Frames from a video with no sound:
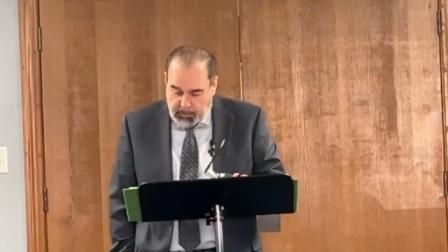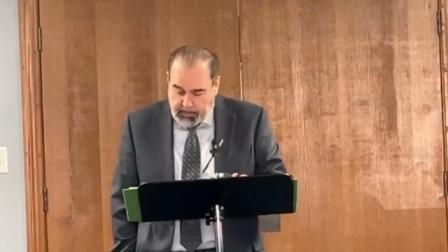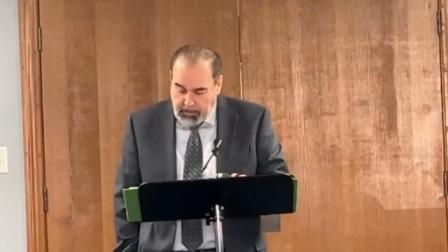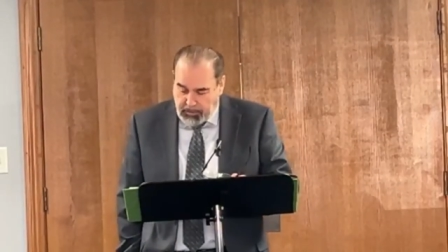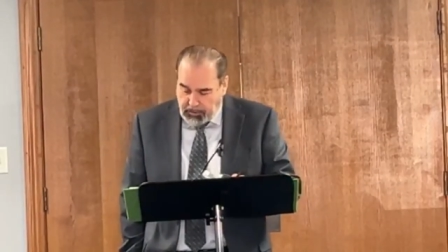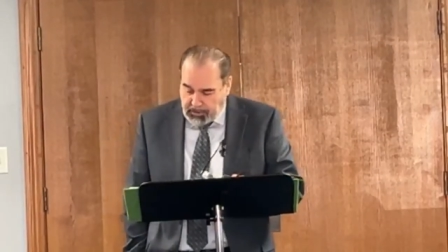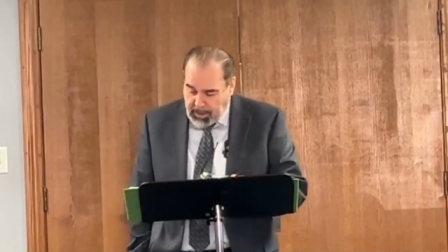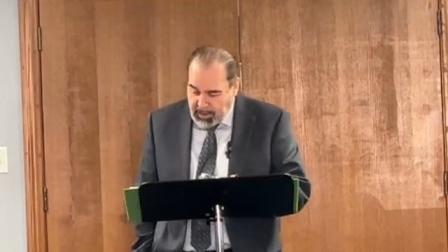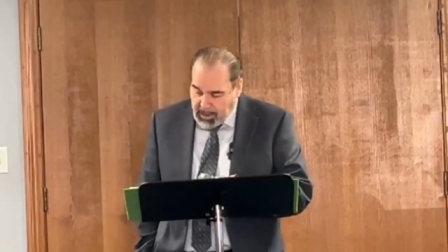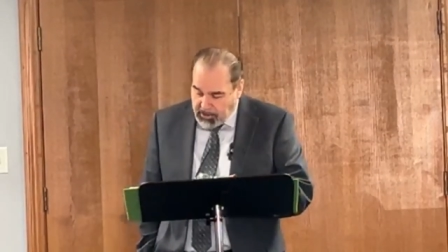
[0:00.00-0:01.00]
you spiritual
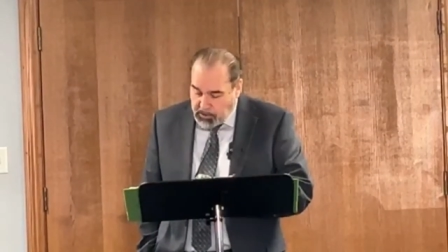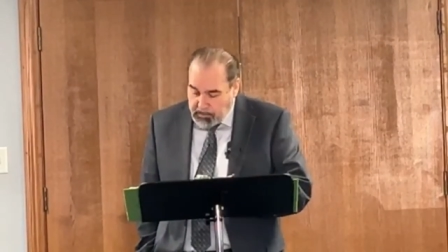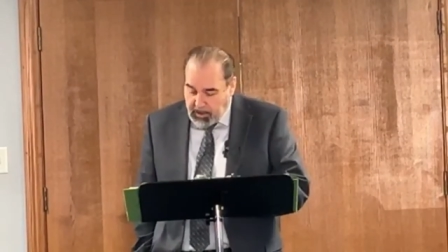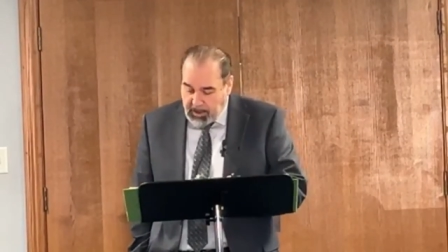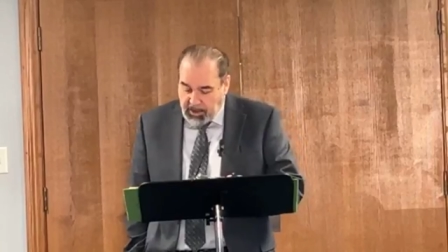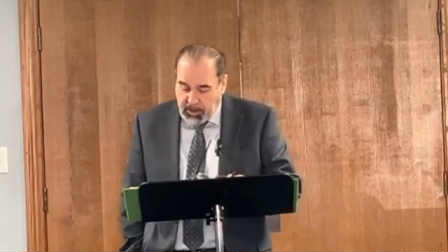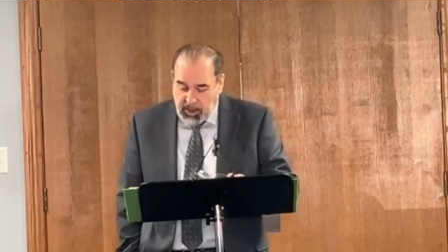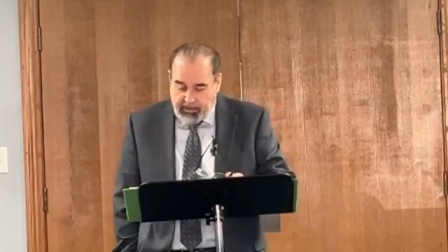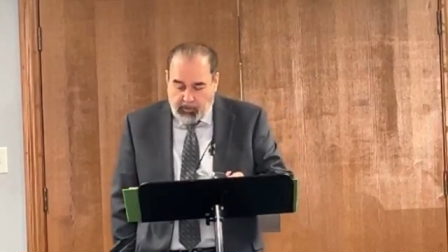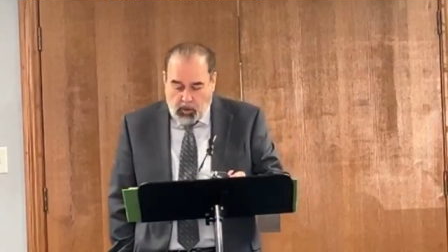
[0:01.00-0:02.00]
teenagers, because
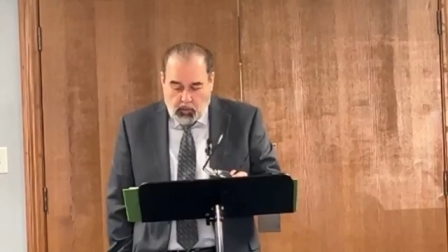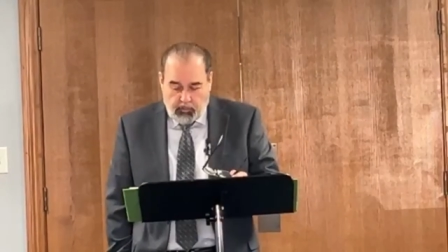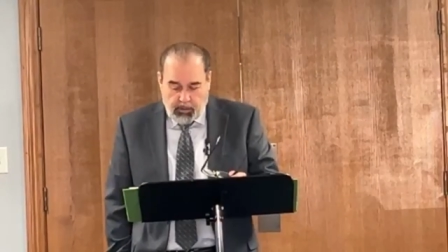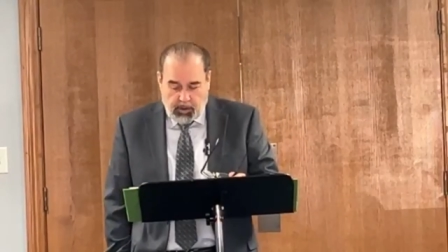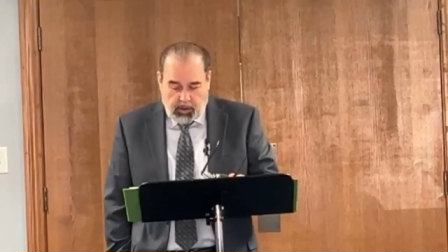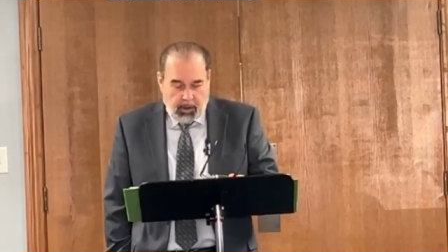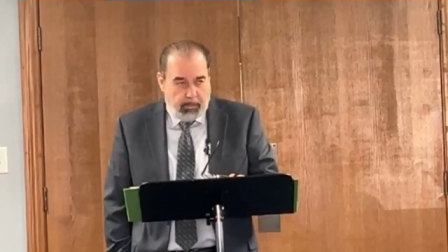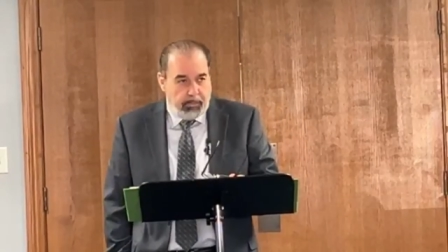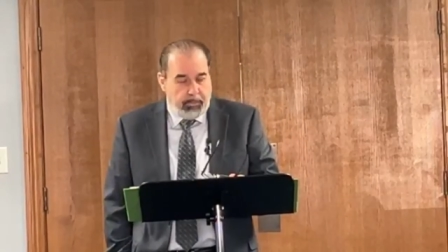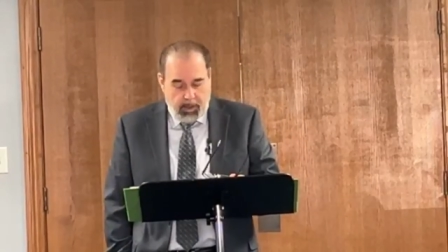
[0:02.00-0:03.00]
ye have
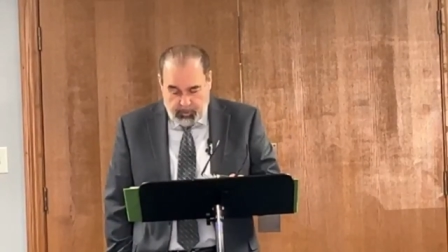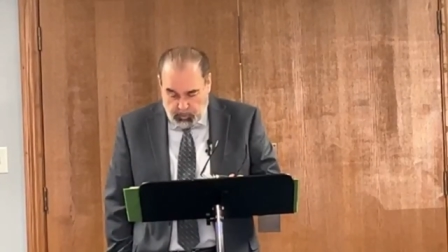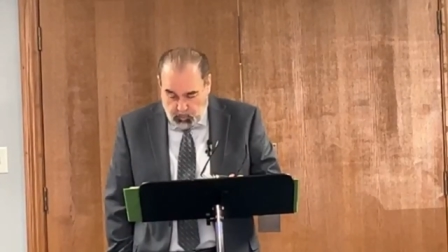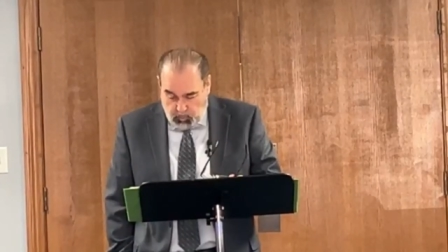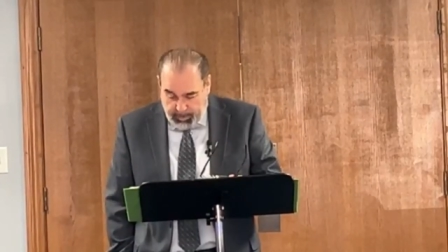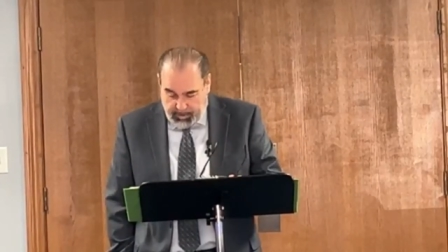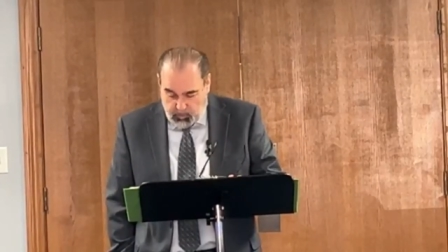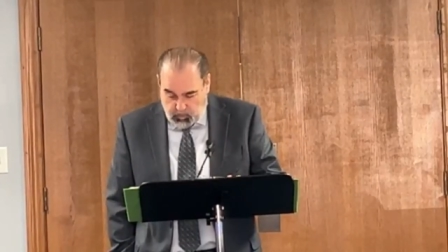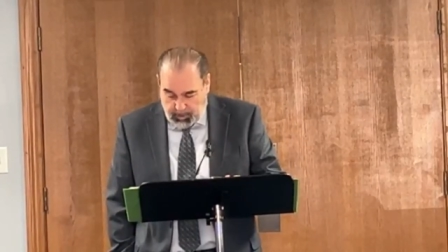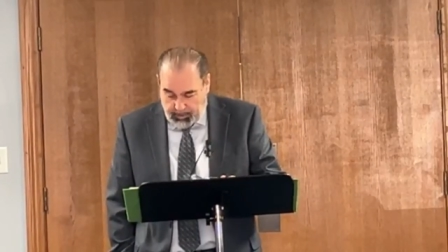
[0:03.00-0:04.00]
overcome the
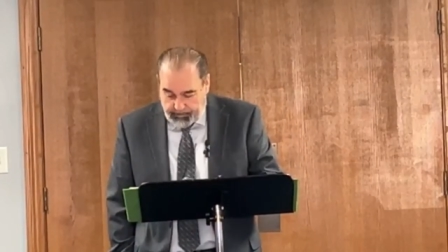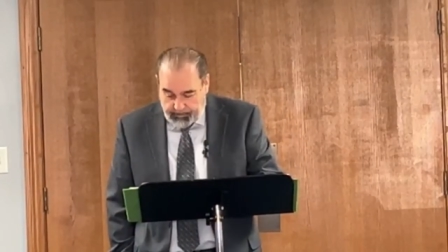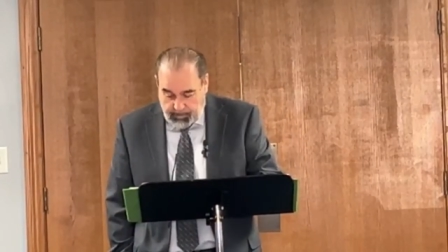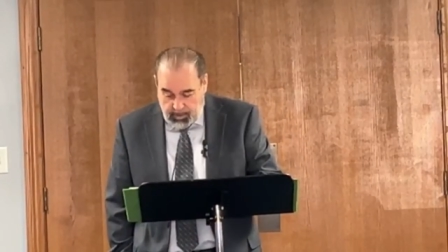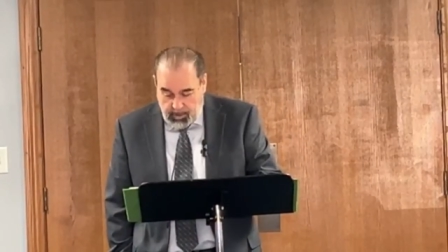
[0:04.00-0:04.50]
wicked one.